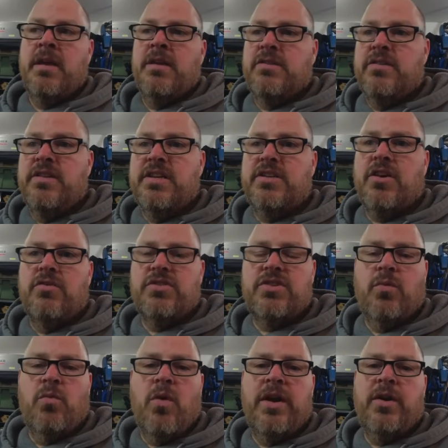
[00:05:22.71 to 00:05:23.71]
So this goes
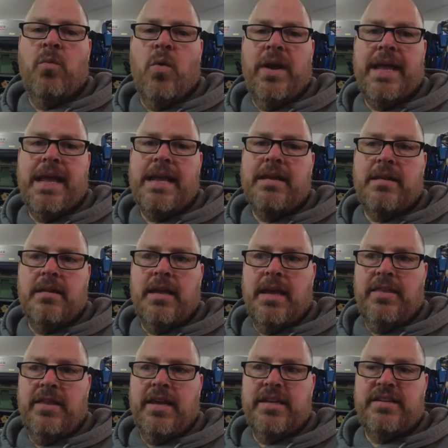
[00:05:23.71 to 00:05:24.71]
to 1 1/8,
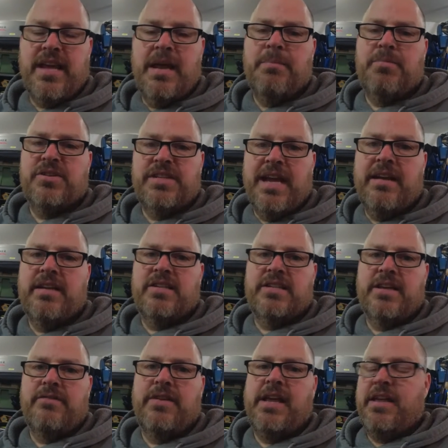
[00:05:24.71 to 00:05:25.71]
and then it tapers down to
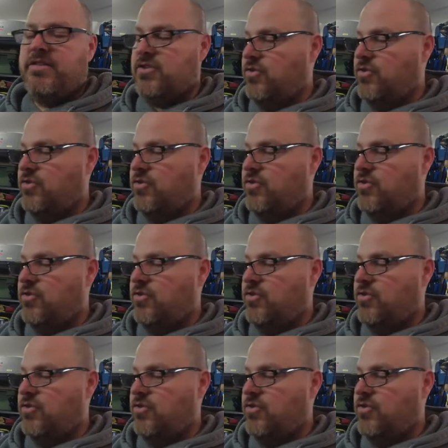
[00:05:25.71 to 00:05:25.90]
7/8,